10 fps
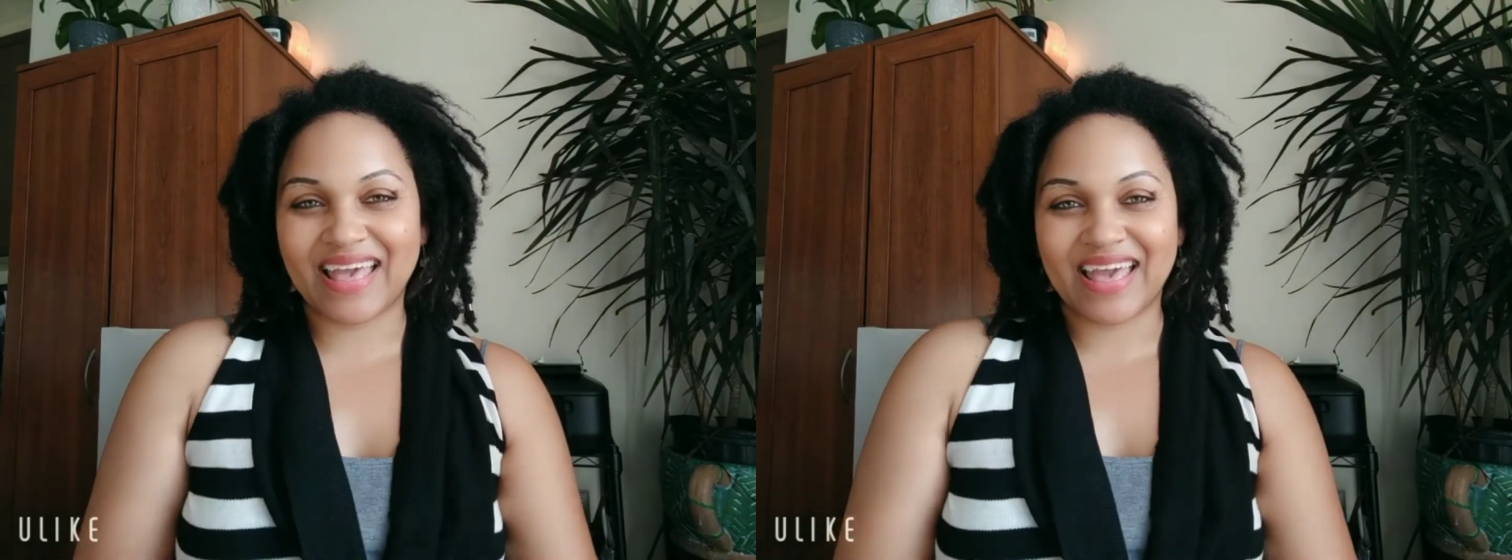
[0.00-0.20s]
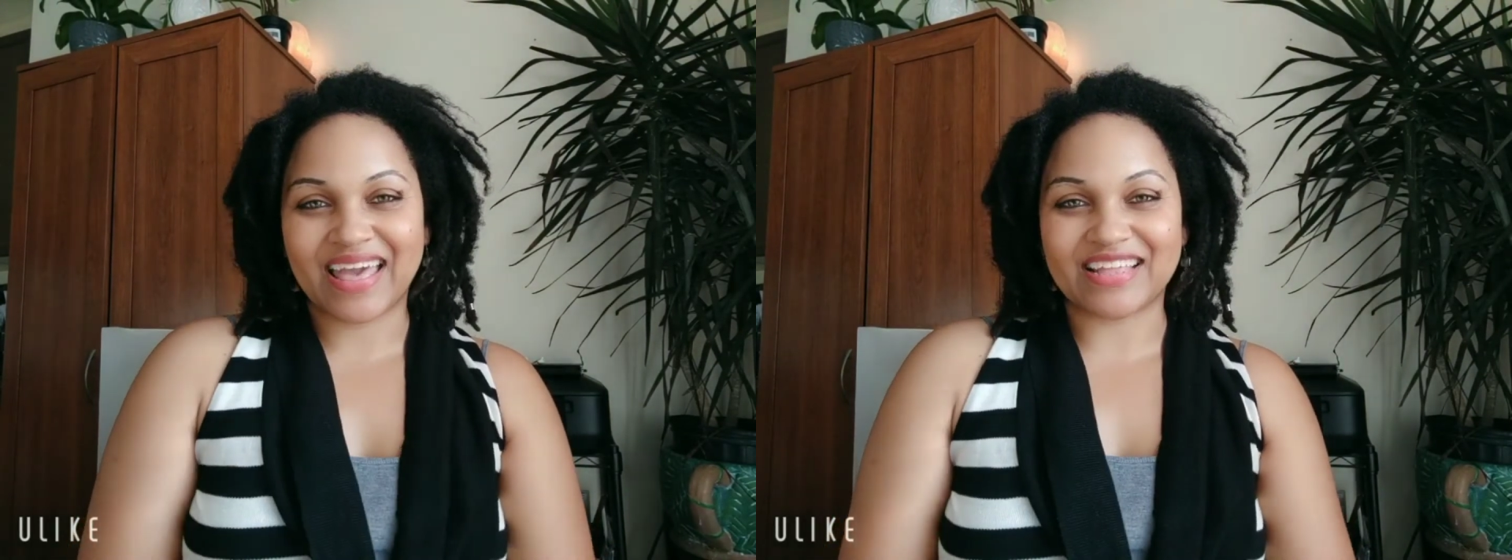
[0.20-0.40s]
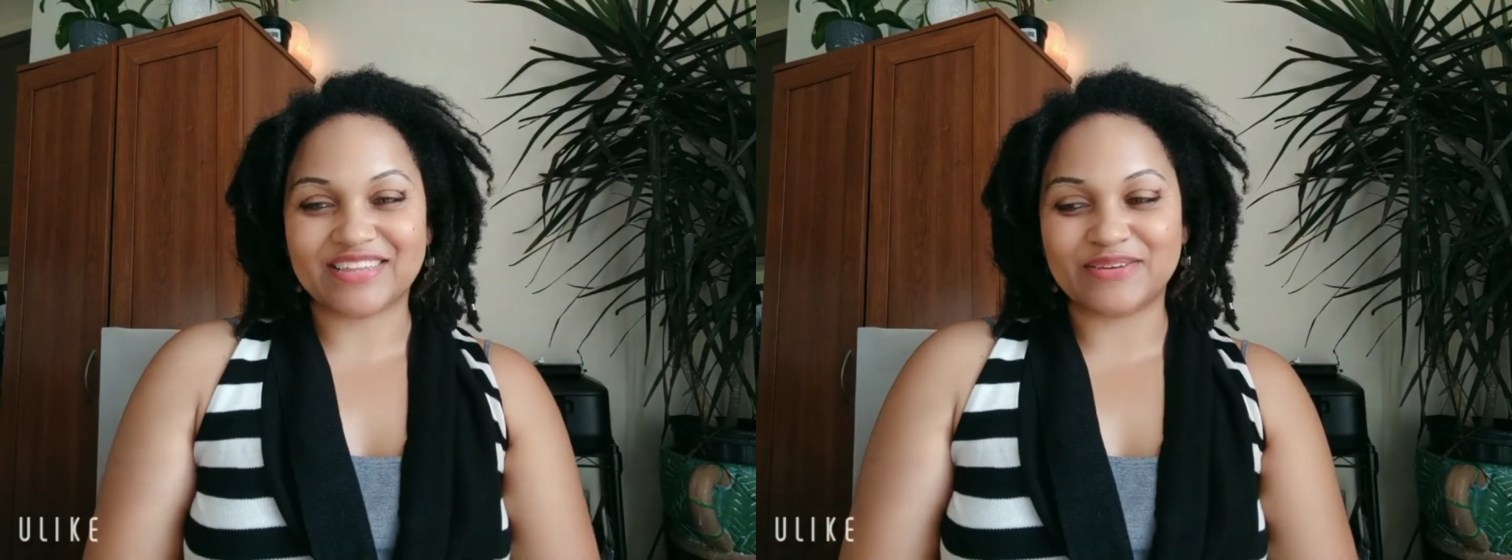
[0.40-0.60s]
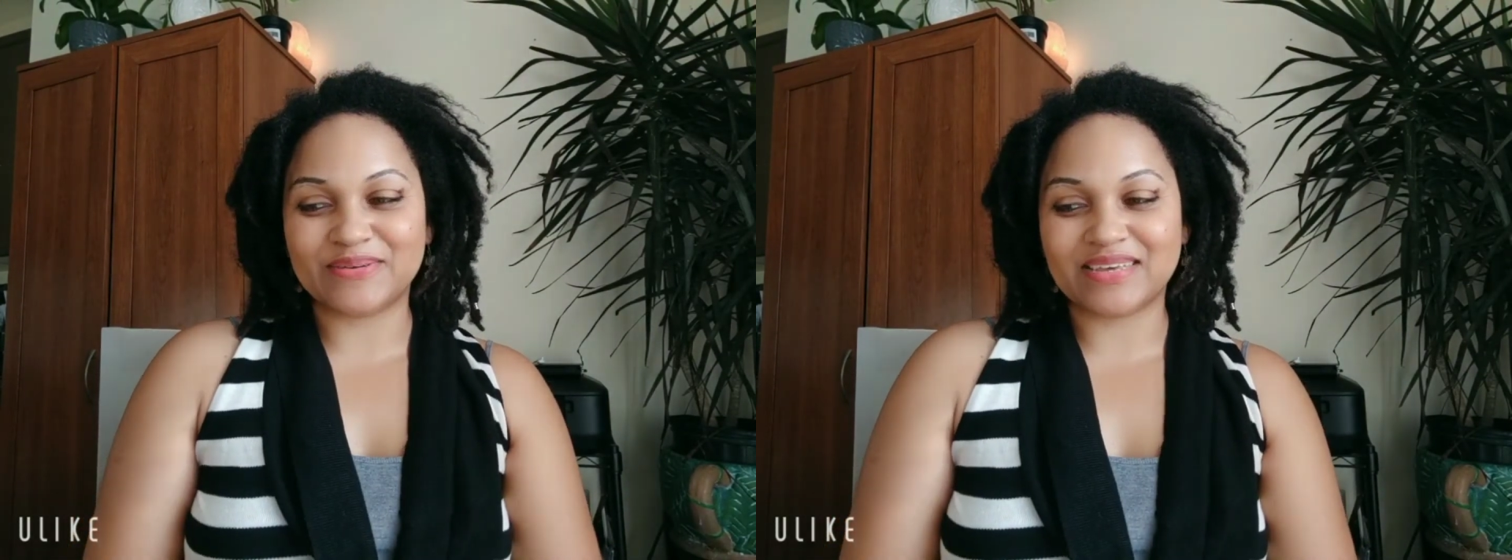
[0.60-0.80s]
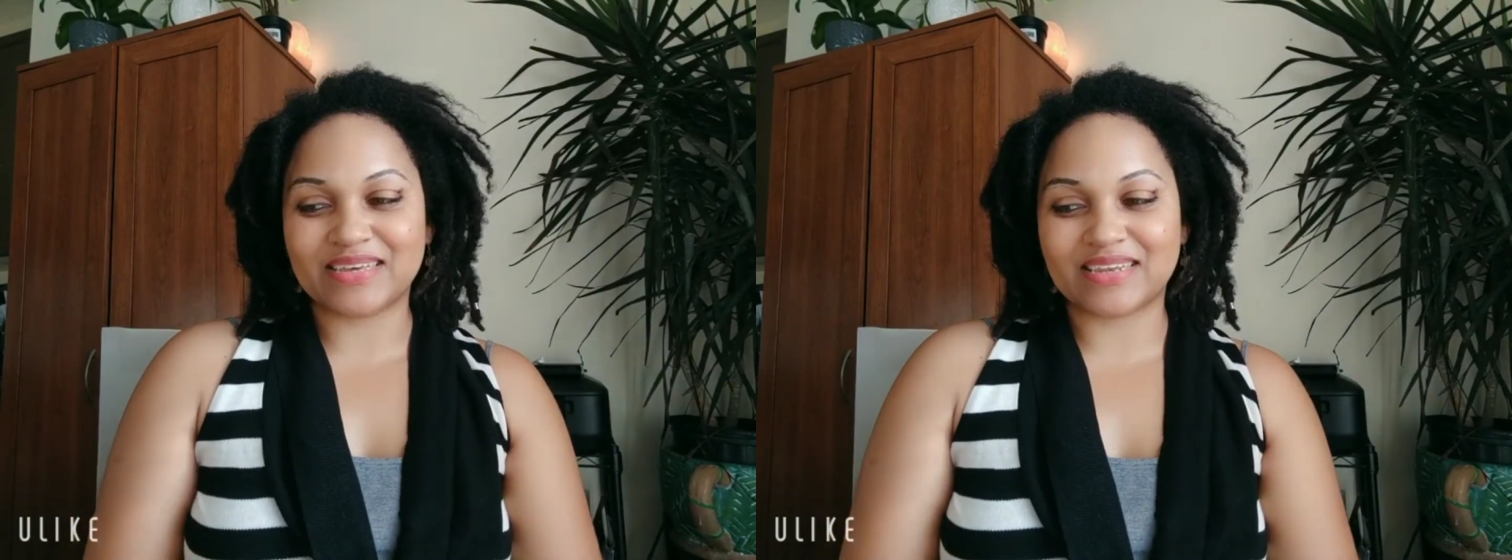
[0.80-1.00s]
And you
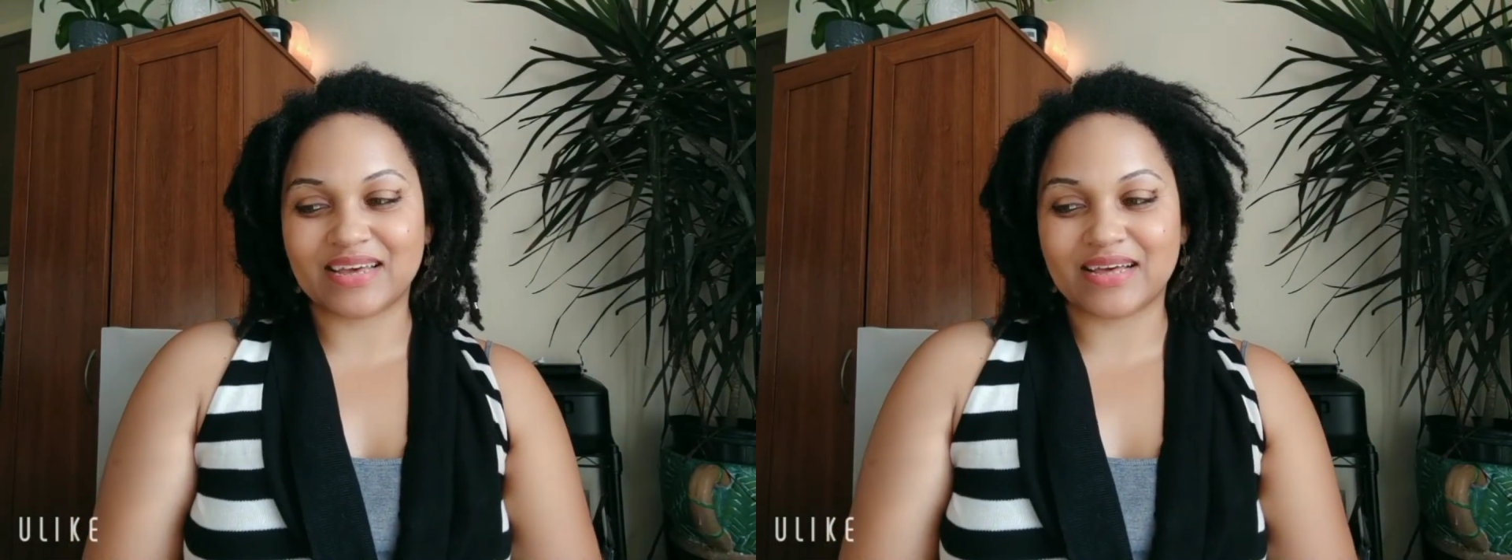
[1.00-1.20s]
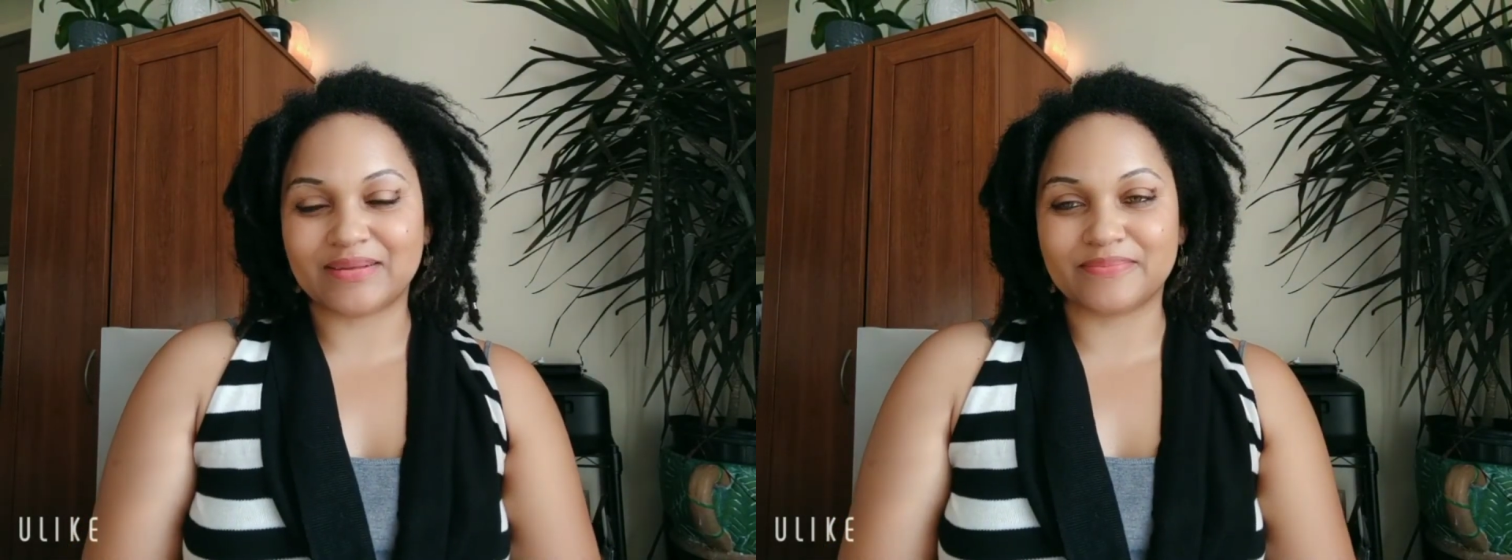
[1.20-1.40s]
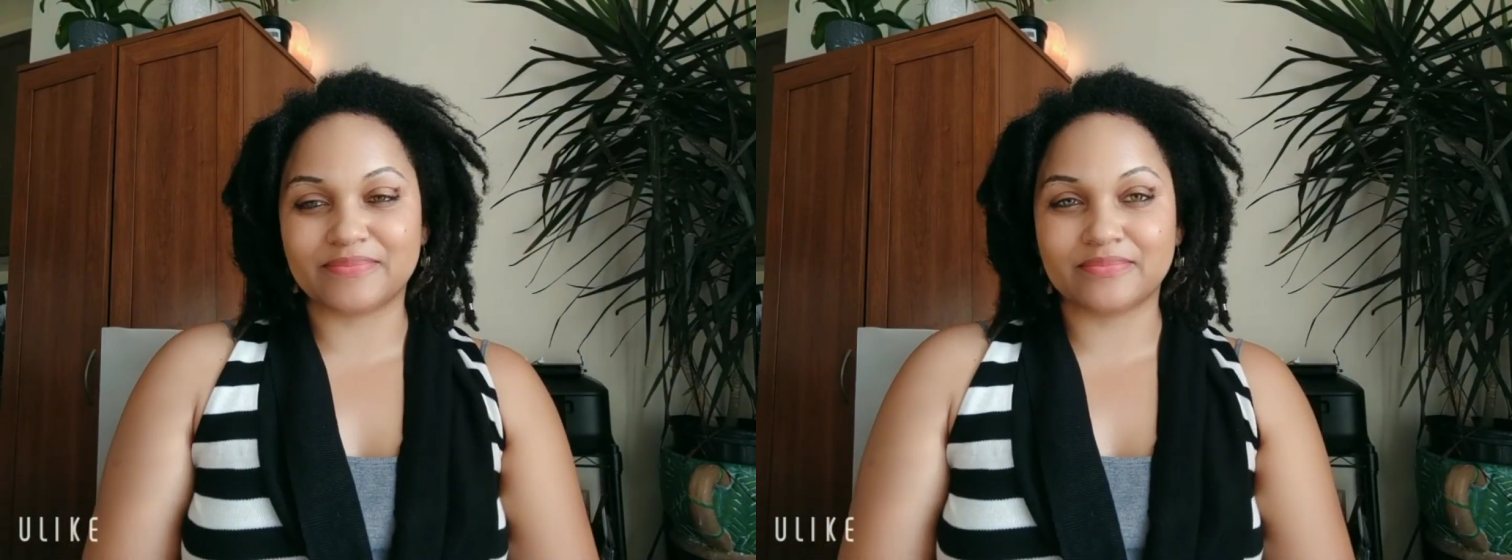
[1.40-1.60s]
can um,